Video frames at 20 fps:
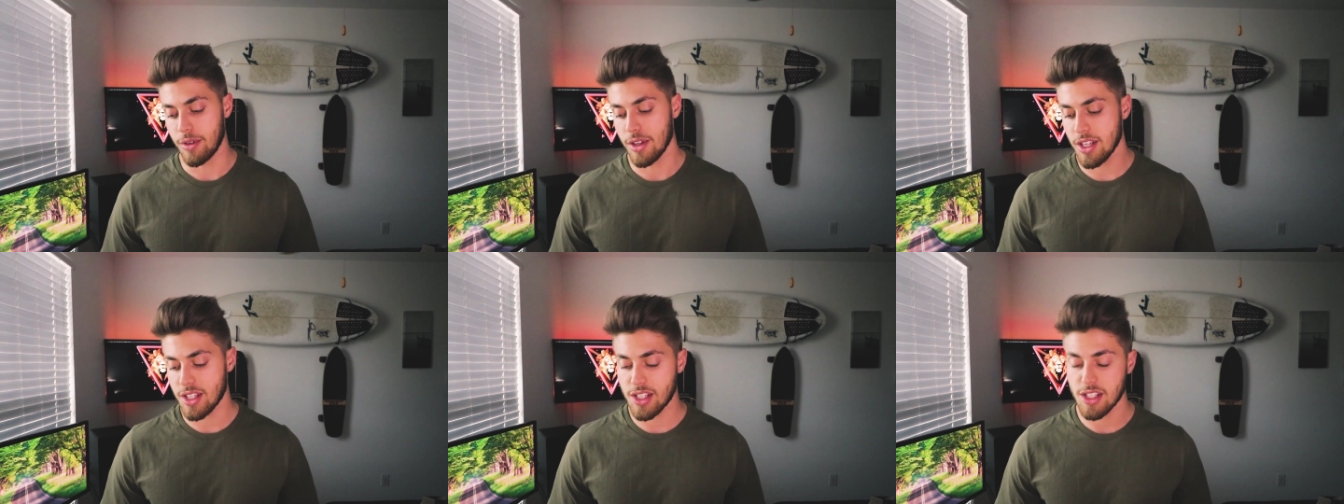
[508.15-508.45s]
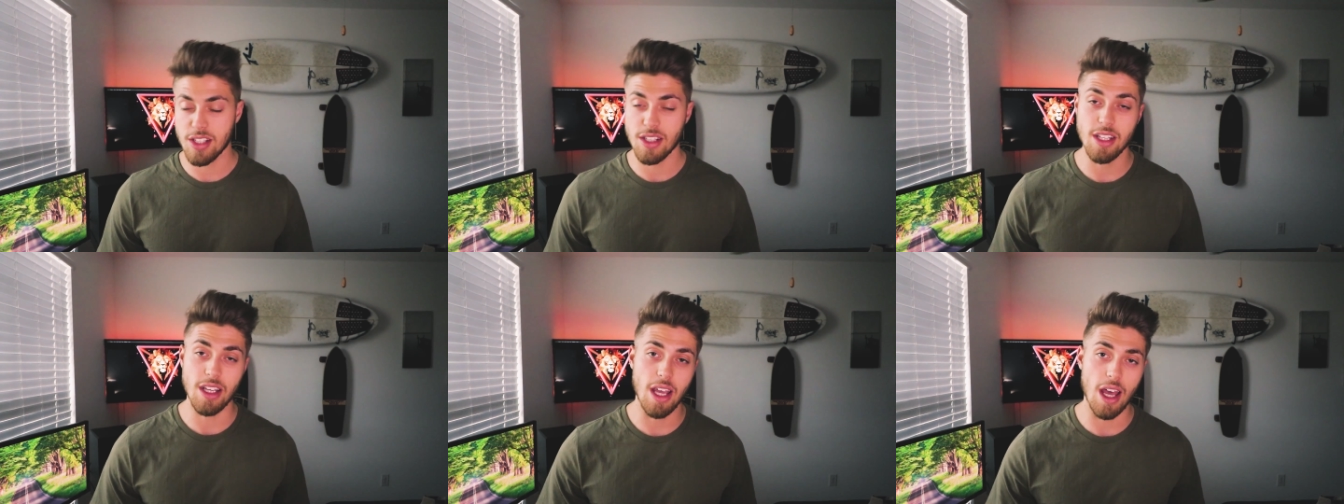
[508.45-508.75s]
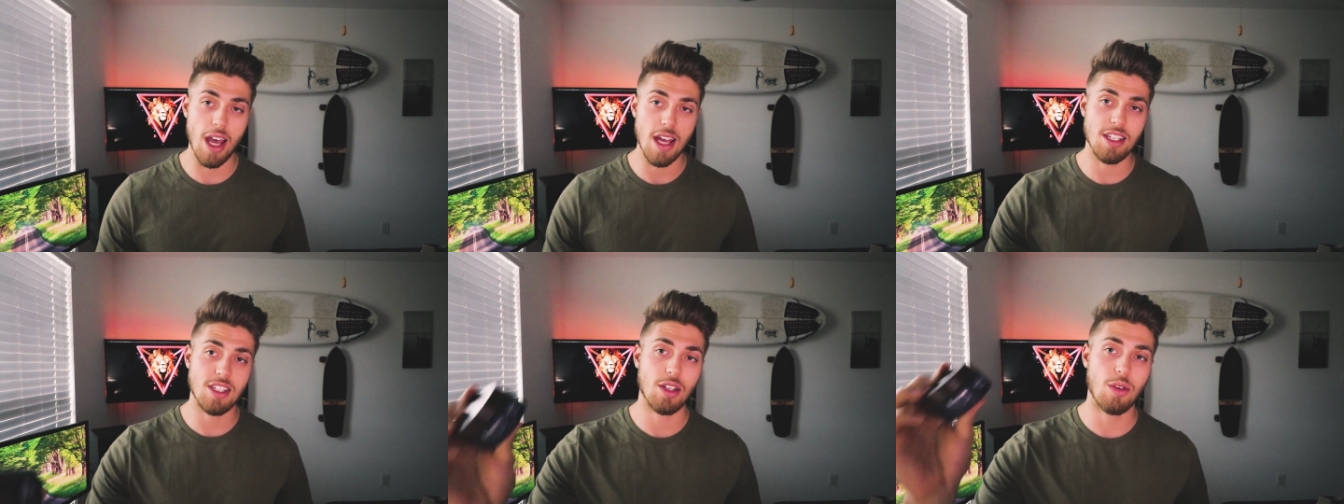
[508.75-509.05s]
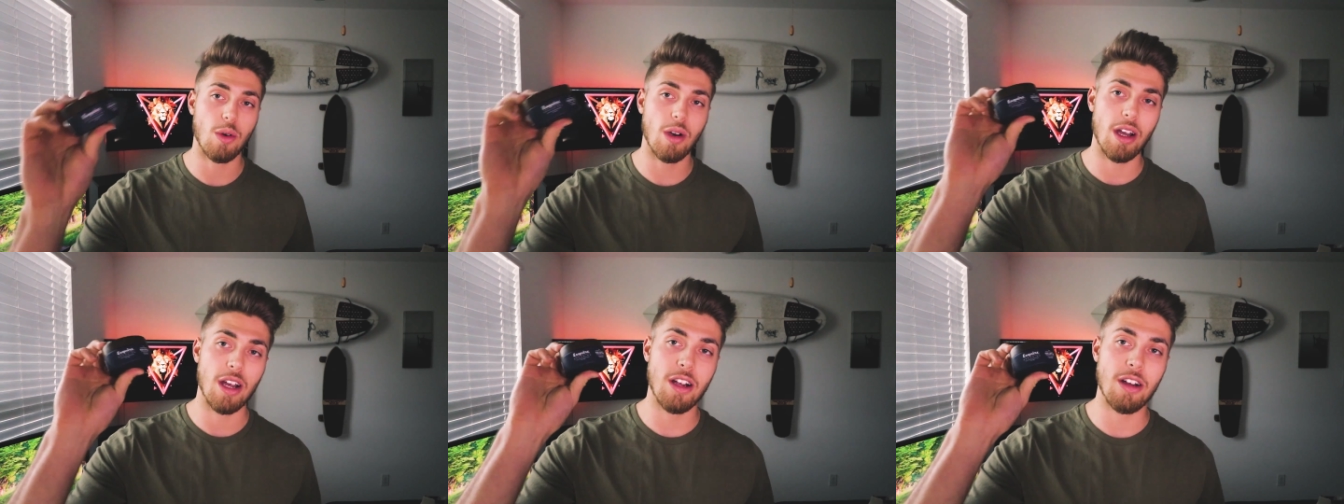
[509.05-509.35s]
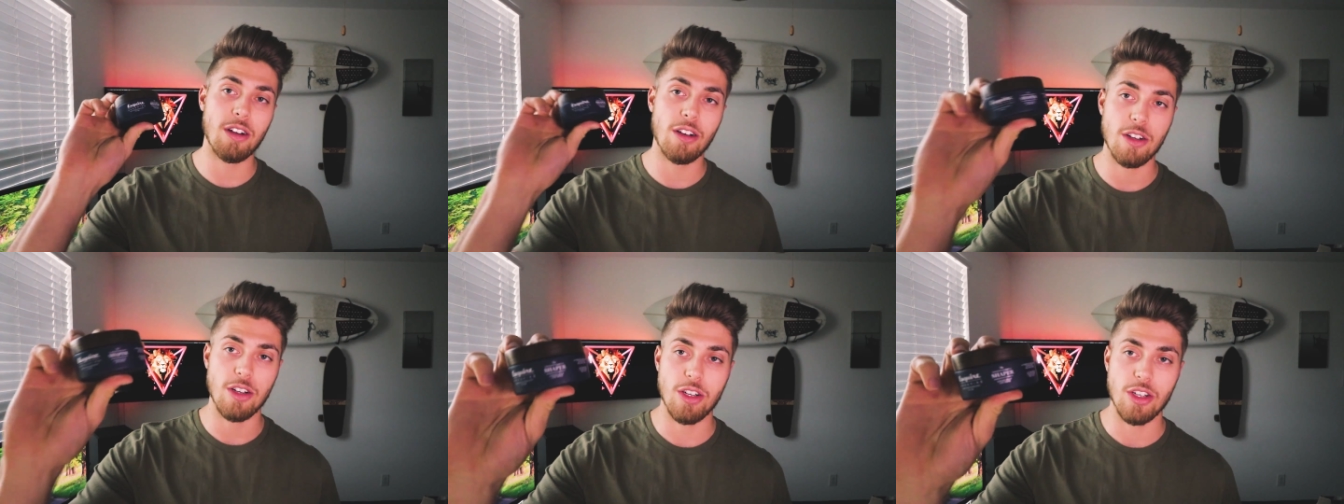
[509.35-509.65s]
This is the
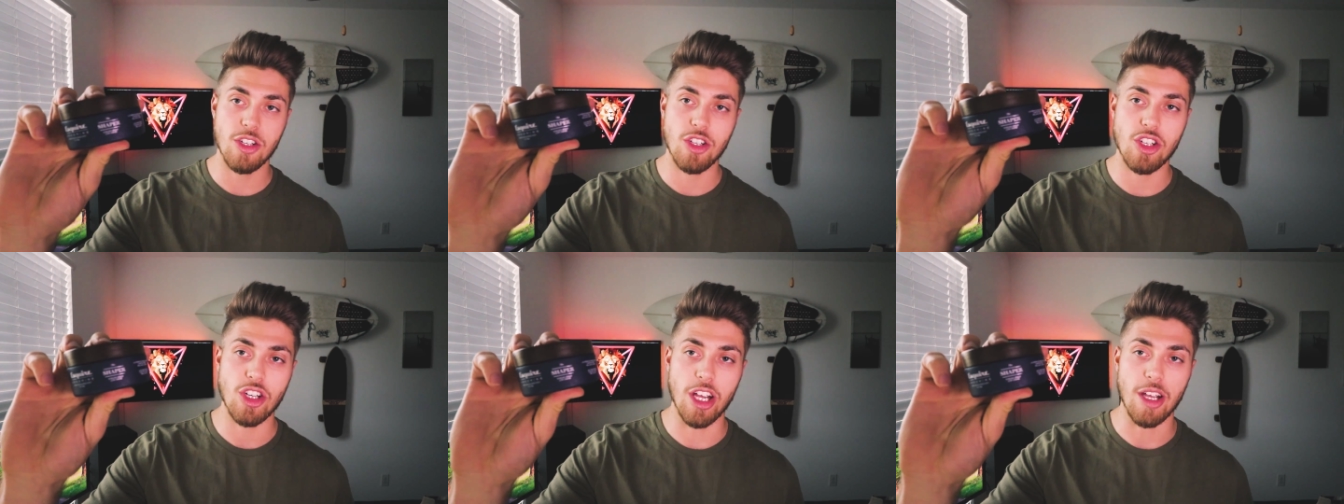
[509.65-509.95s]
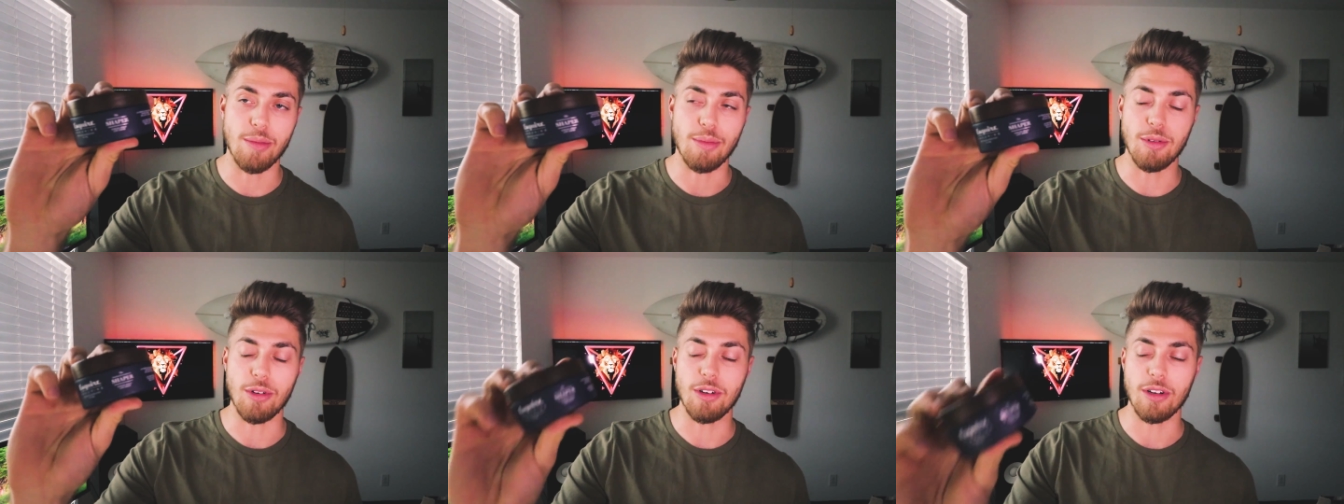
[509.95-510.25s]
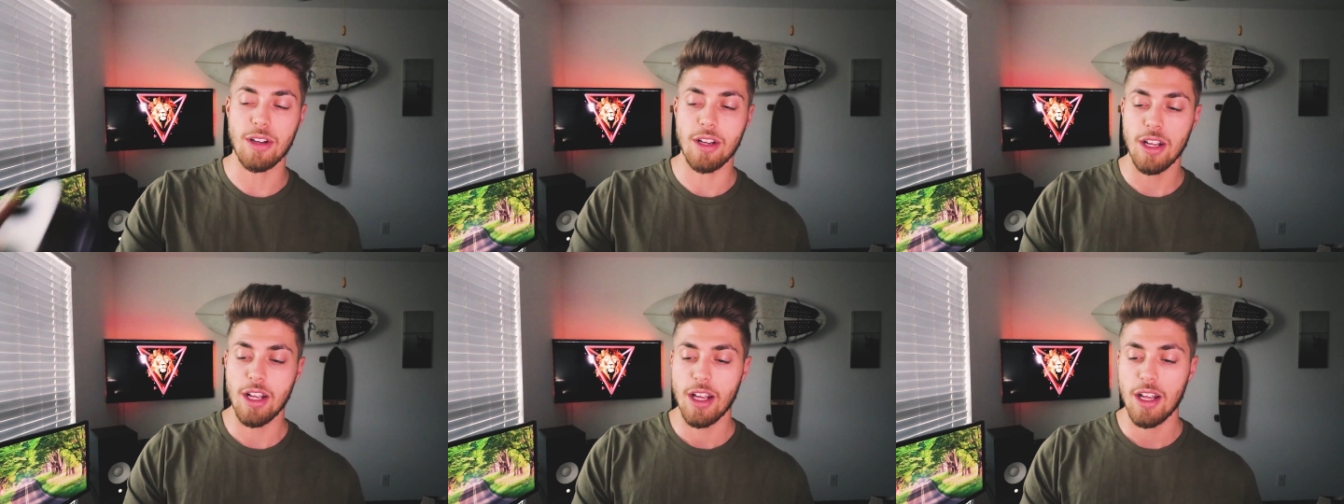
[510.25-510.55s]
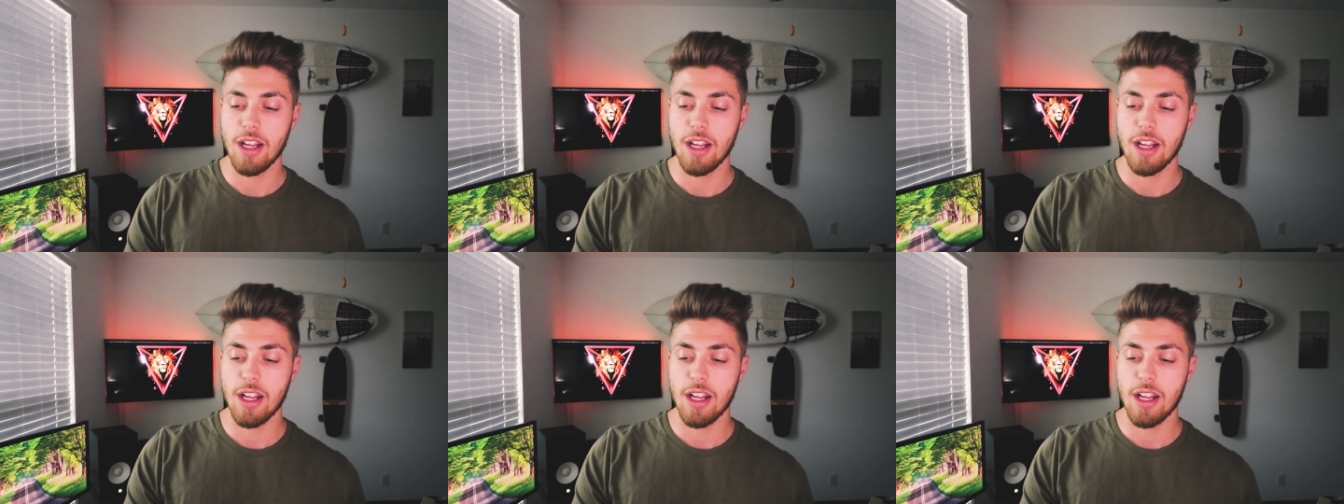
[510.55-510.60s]
Esquire Shaper.